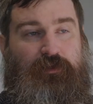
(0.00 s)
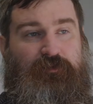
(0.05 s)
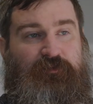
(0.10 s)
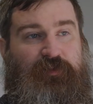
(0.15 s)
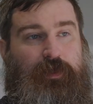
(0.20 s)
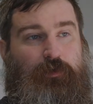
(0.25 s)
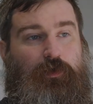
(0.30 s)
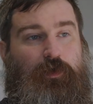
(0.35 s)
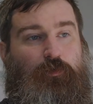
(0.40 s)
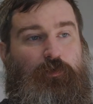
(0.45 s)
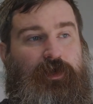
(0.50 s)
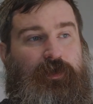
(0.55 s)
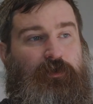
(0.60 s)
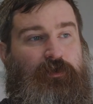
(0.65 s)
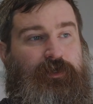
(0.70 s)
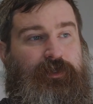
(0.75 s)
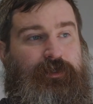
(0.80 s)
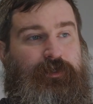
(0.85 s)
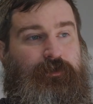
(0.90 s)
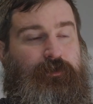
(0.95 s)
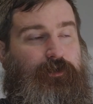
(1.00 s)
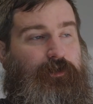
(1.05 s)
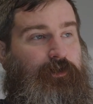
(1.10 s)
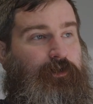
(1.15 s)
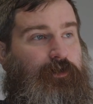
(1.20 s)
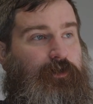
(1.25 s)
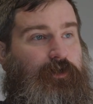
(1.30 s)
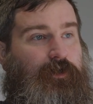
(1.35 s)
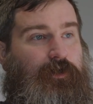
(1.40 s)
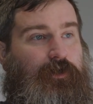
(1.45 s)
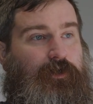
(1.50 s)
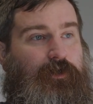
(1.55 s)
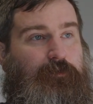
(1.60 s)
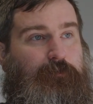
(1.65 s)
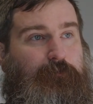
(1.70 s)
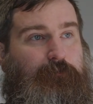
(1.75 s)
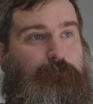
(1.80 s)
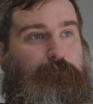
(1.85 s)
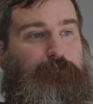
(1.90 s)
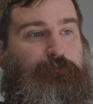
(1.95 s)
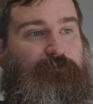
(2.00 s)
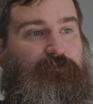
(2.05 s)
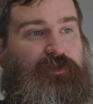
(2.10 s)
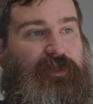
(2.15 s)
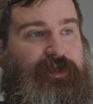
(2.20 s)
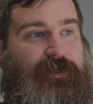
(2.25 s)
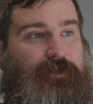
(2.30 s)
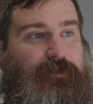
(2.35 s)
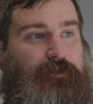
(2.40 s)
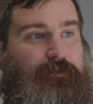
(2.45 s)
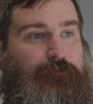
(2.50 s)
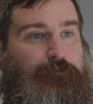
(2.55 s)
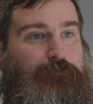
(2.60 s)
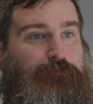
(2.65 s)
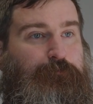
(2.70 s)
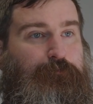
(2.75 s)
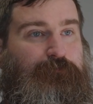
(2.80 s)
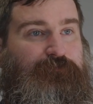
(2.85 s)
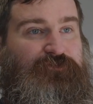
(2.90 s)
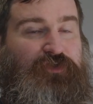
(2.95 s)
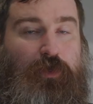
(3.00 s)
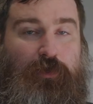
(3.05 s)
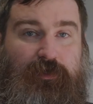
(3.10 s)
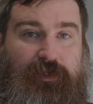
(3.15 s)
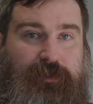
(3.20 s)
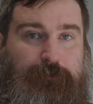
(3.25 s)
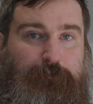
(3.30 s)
They were wearing like dirty